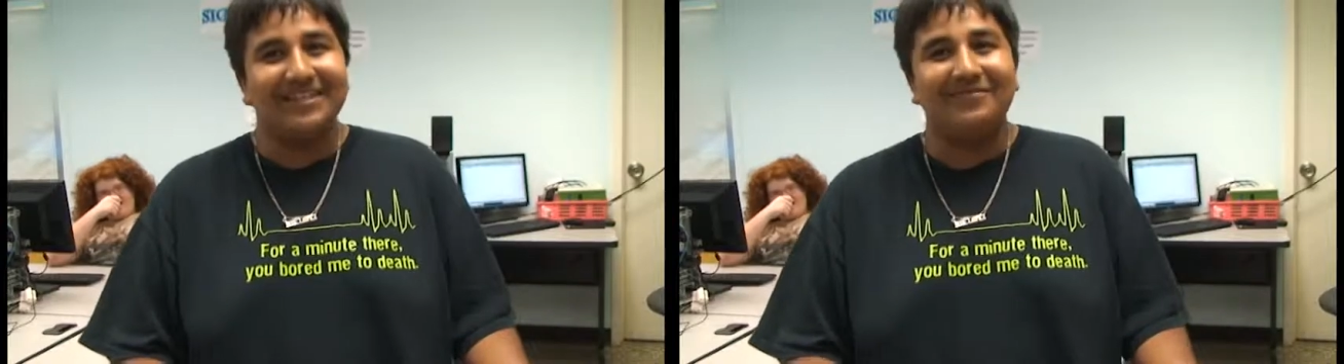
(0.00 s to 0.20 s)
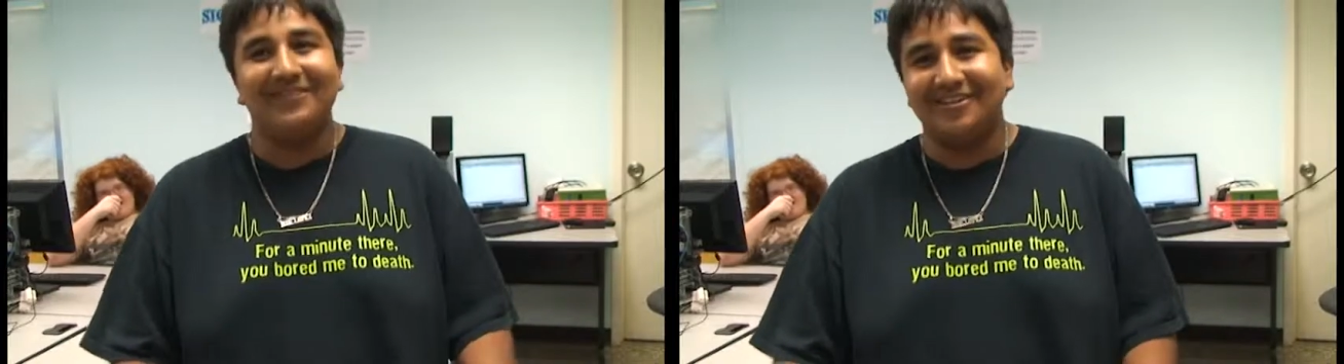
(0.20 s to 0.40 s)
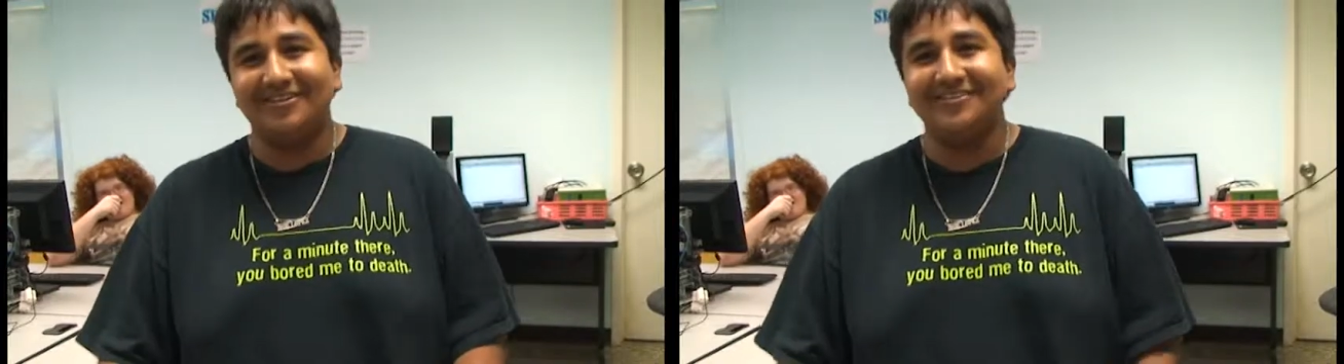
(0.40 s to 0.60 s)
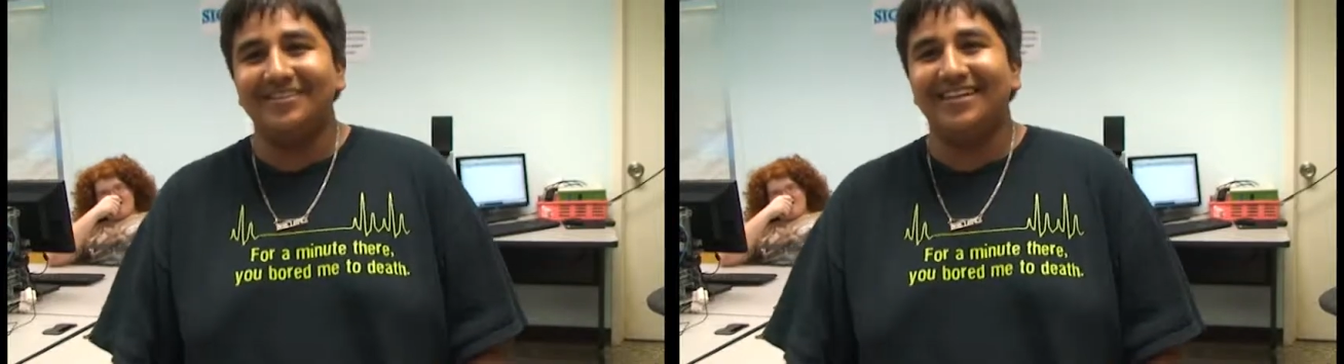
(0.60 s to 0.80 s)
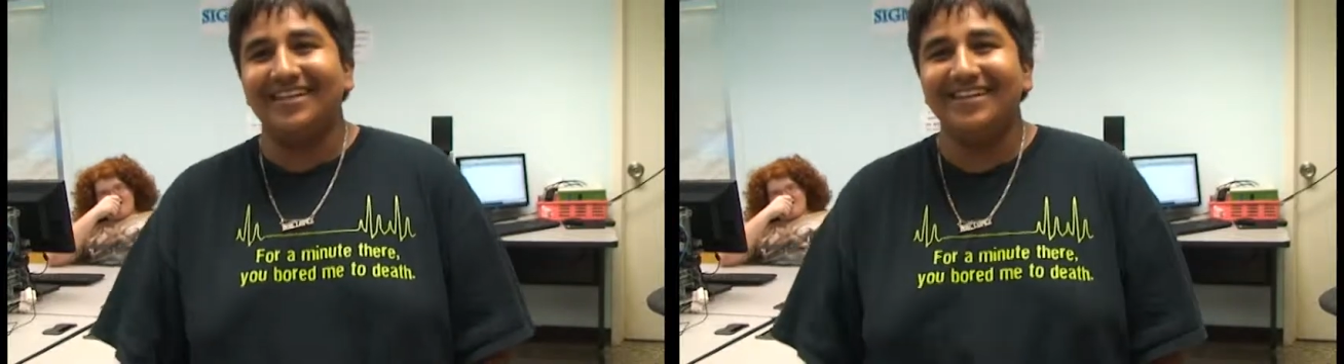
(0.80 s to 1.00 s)
if it
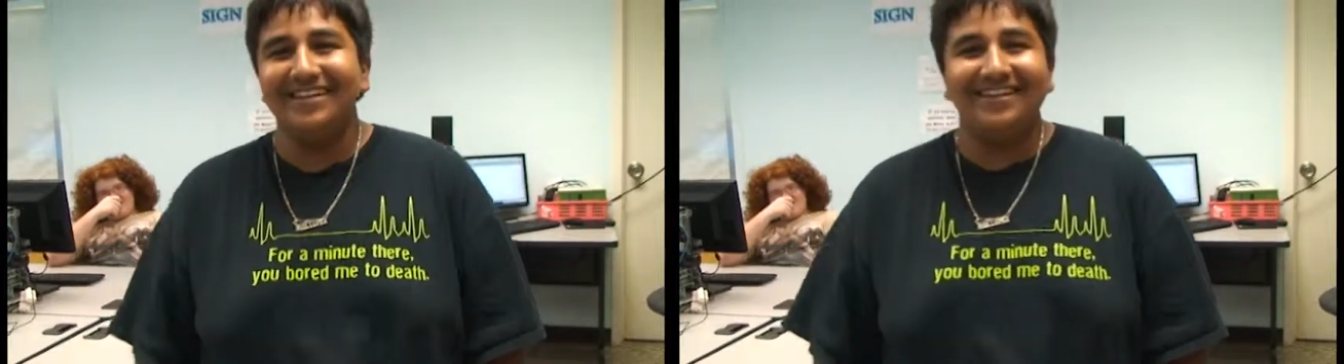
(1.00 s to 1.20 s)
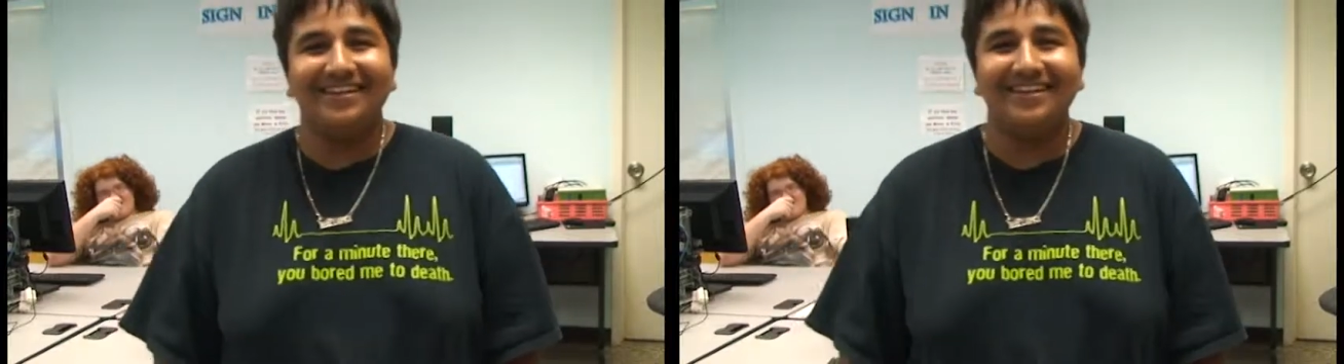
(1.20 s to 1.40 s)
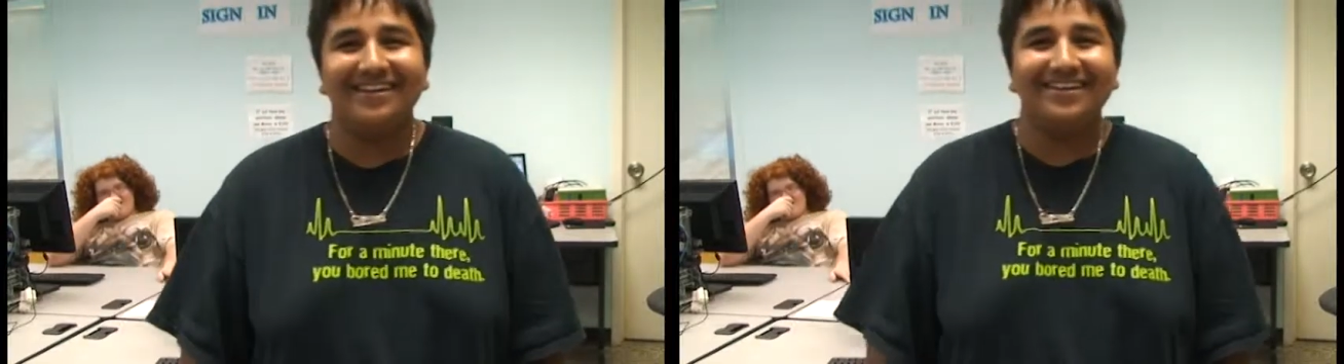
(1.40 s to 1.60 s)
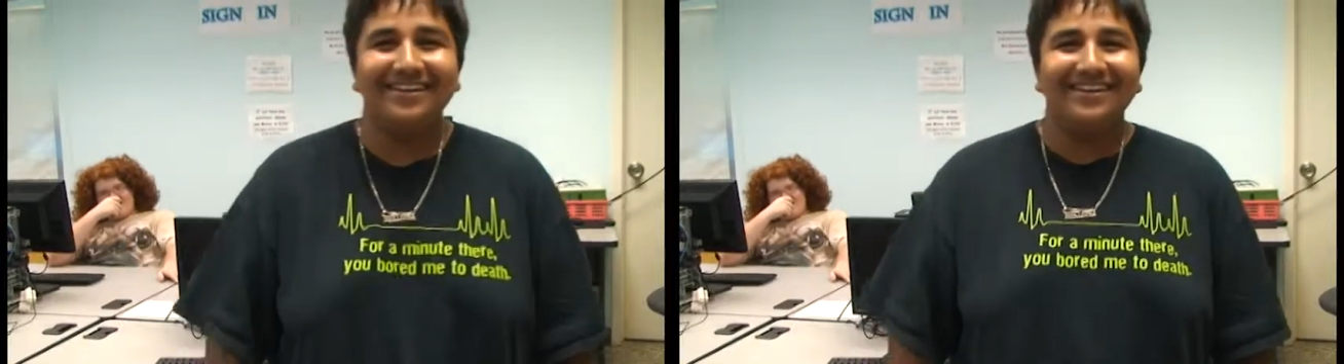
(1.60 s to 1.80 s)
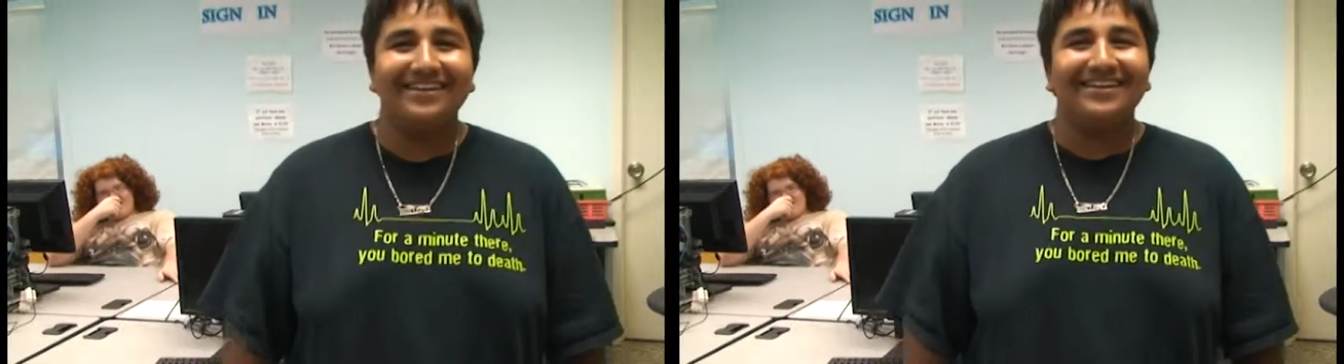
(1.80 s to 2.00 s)
could. How woodchucks do
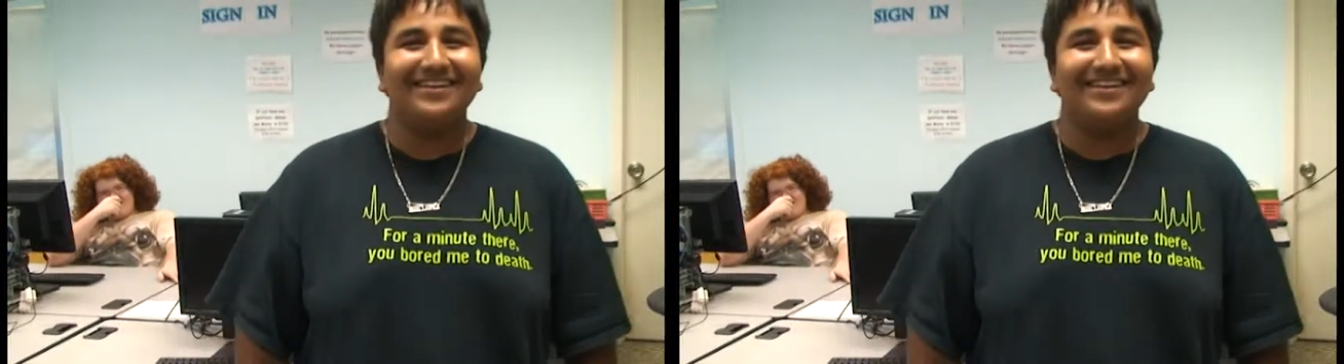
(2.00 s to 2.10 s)
know?